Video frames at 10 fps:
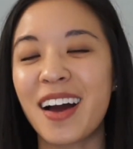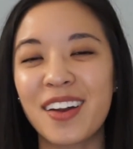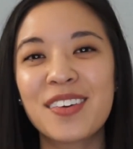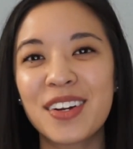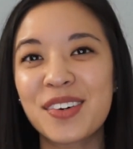I
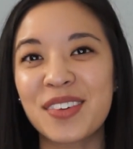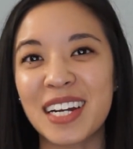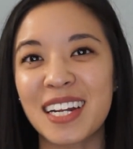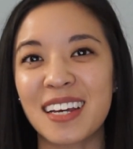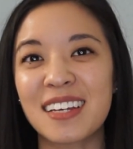don't know what
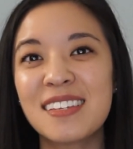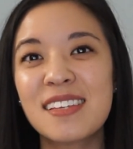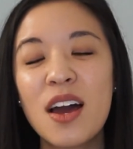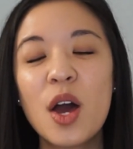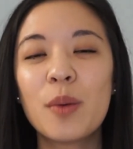it is,
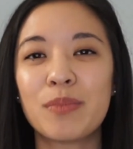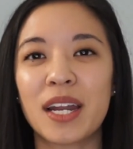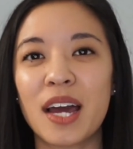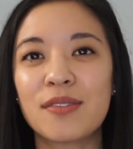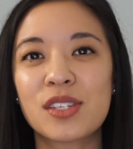but
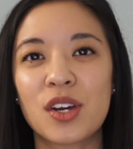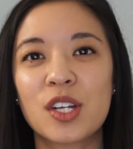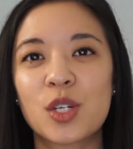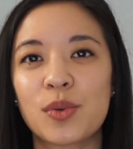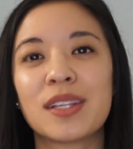I've started
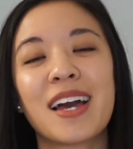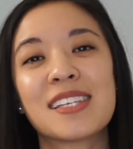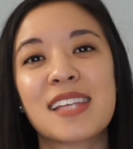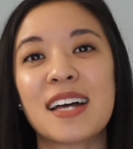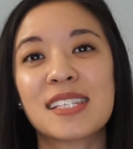to realize
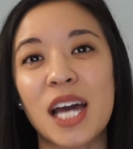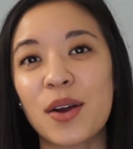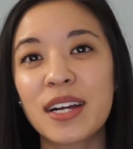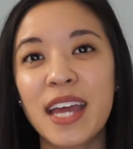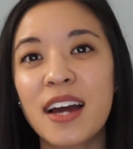that
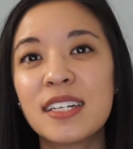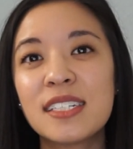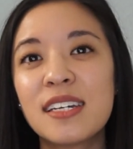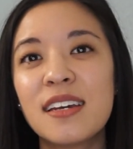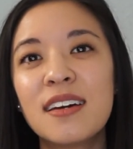sour
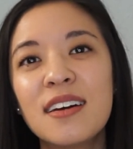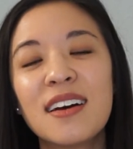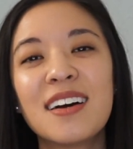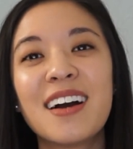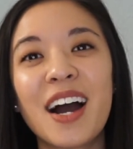candy
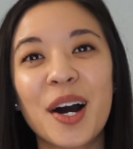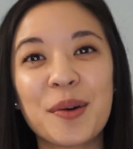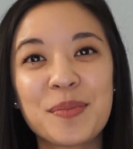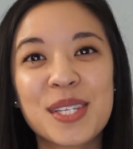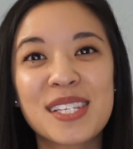
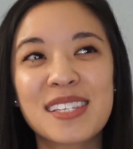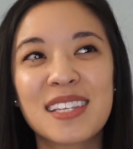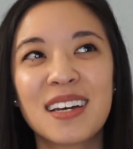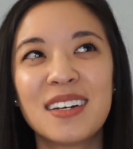helps